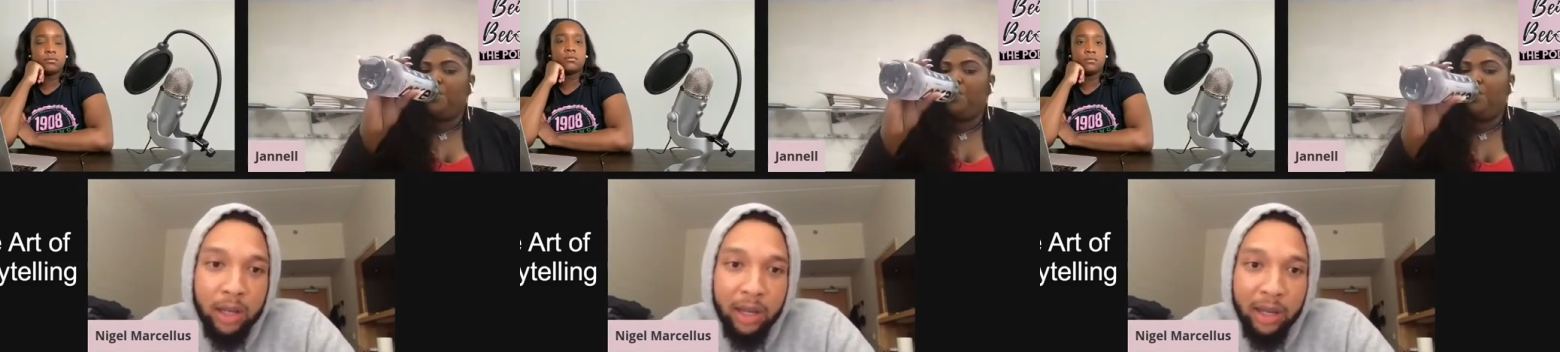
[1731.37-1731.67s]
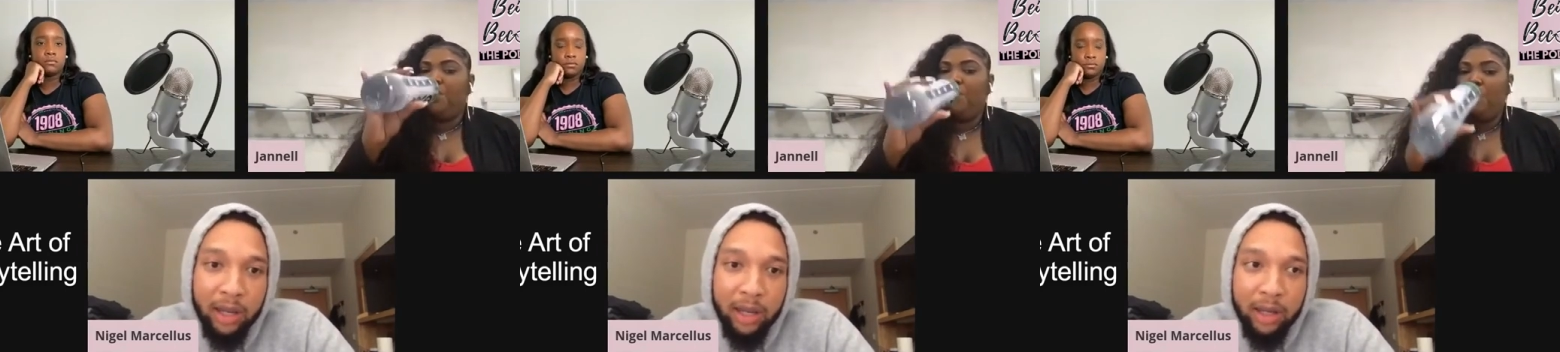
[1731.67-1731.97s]

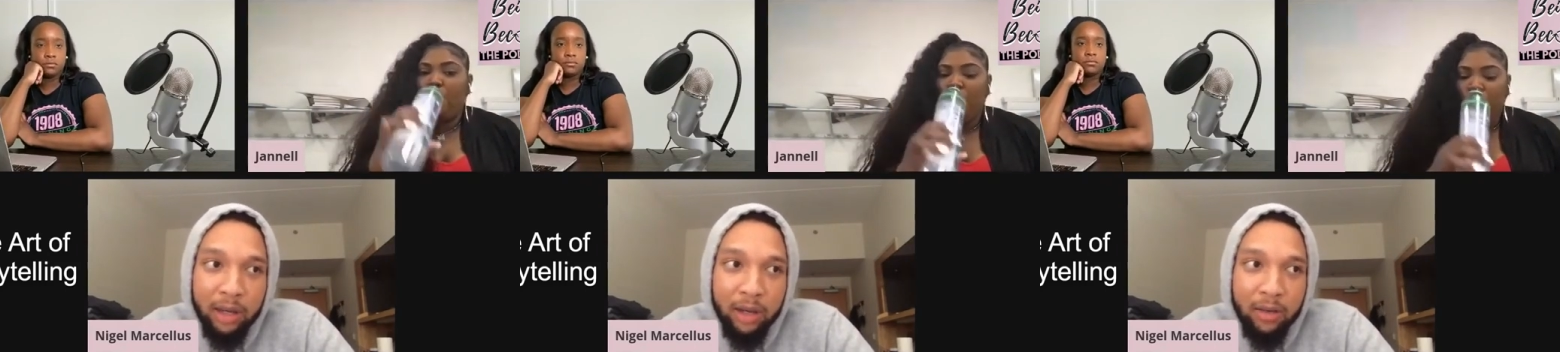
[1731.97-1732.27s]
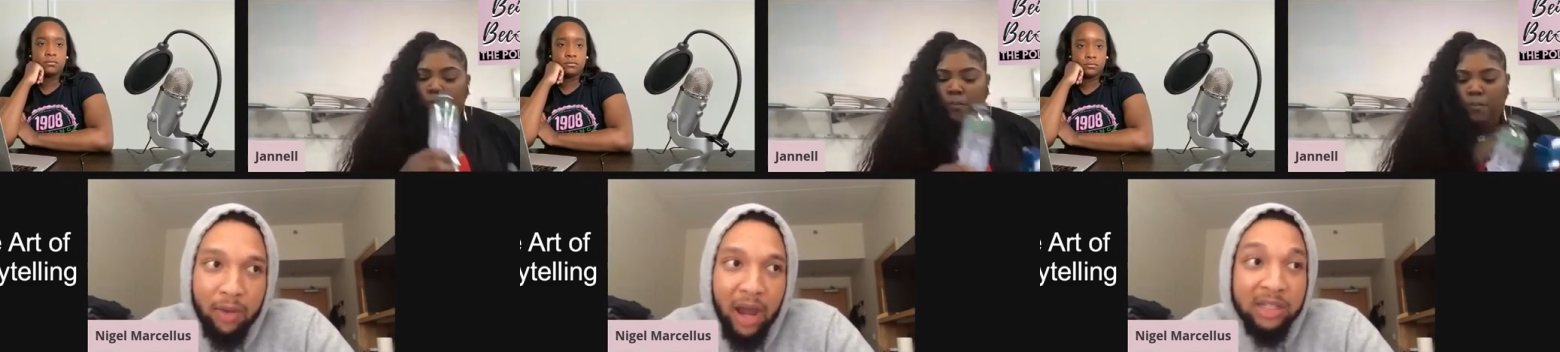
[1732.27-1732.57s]
Speaker 1: And
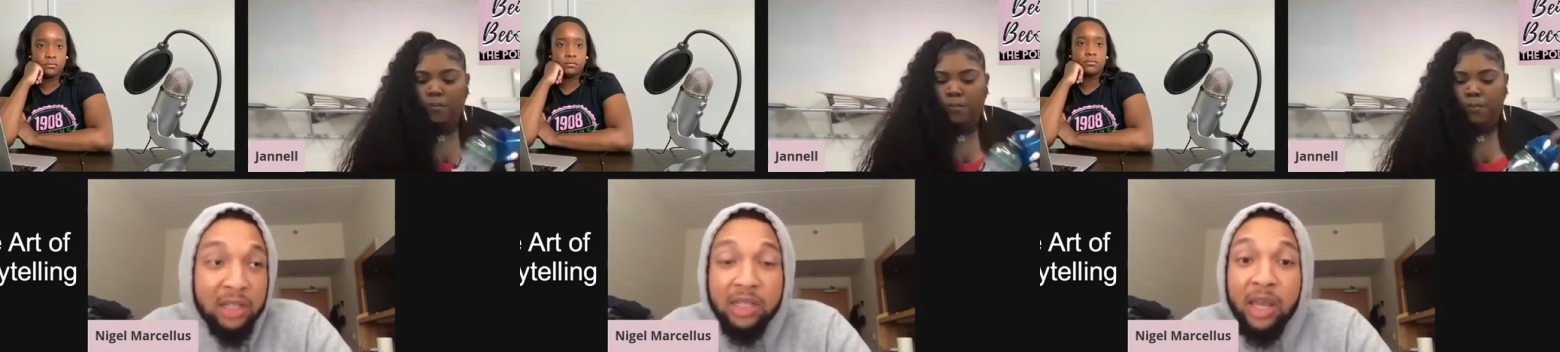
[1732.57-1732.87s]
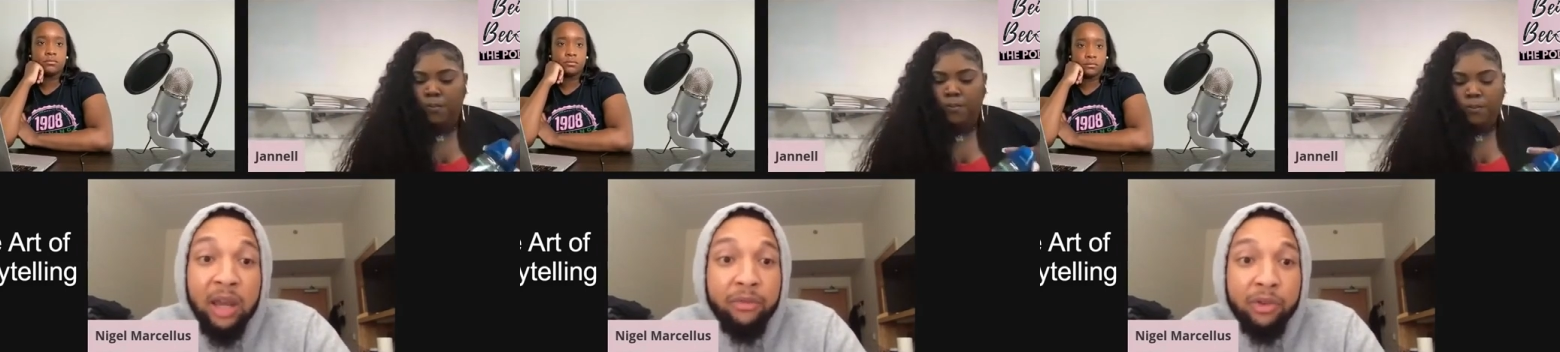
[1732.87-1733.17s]
I did this
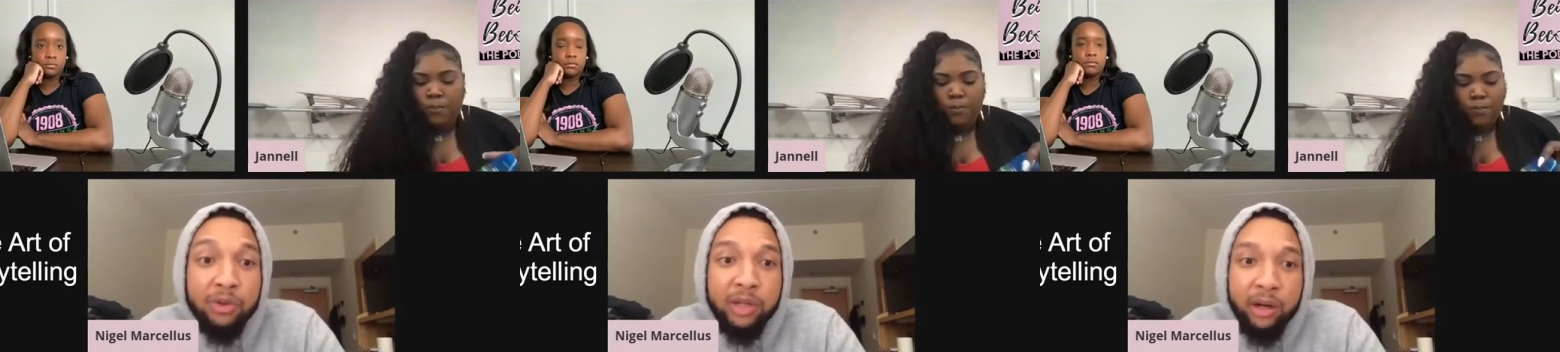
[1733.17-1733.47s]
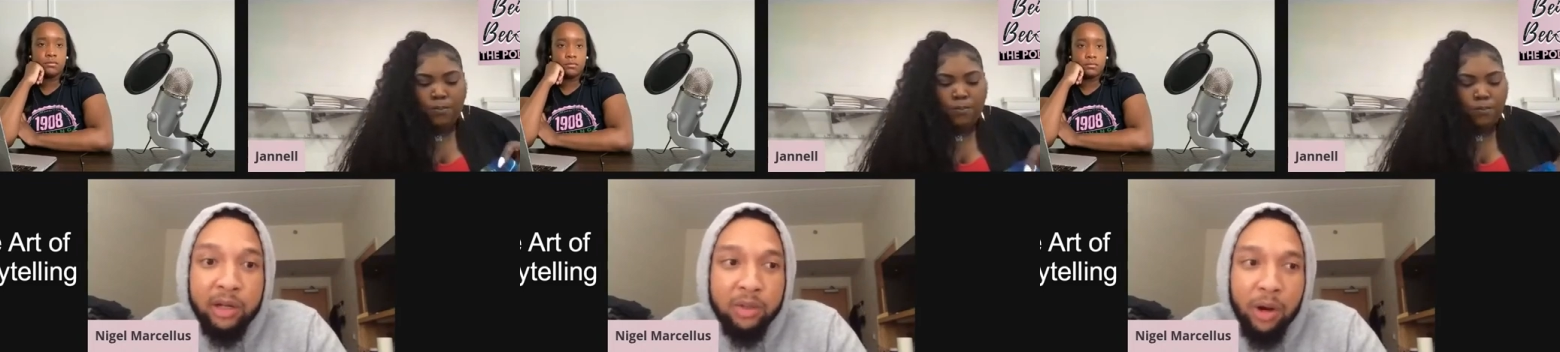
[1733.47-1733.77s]
interview
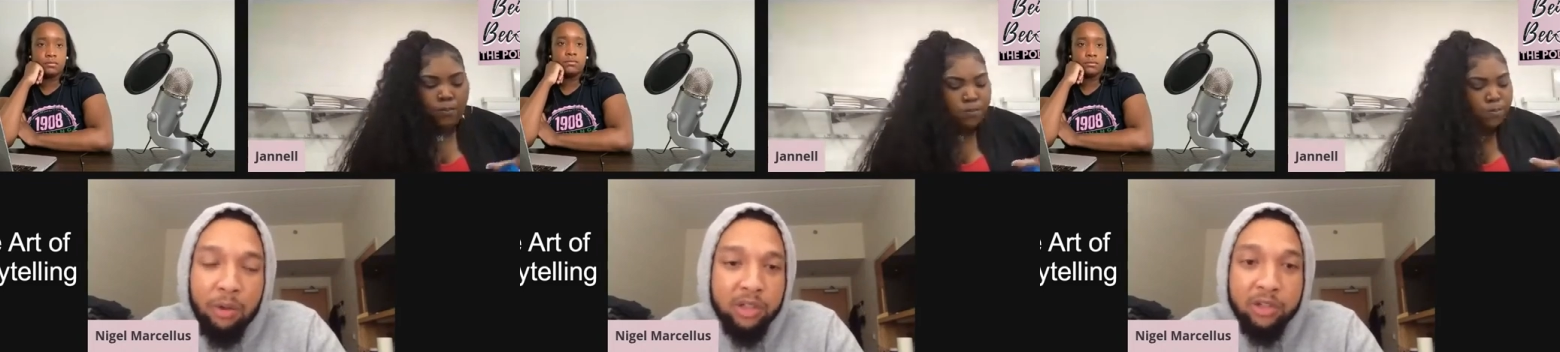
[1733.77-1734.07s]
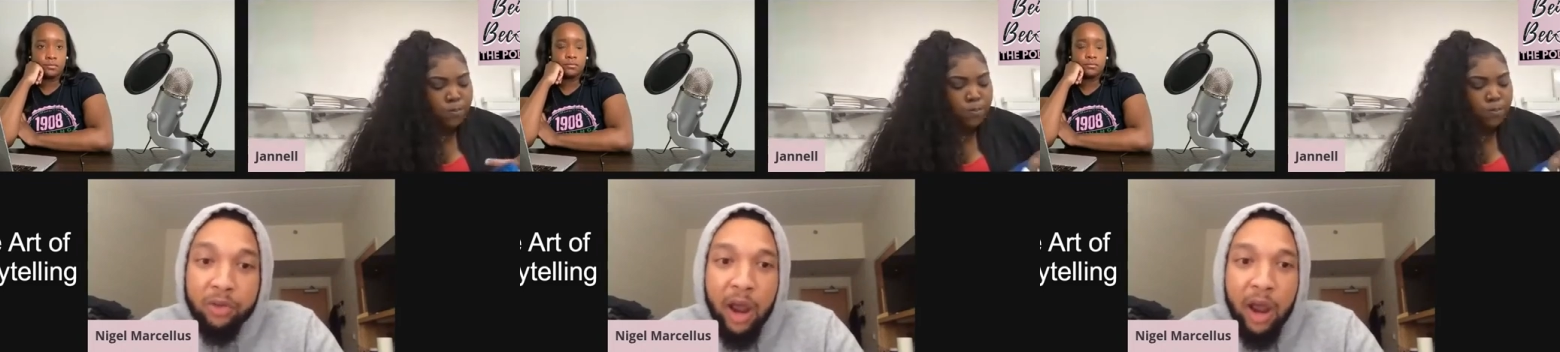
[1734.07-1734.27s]
series where I was just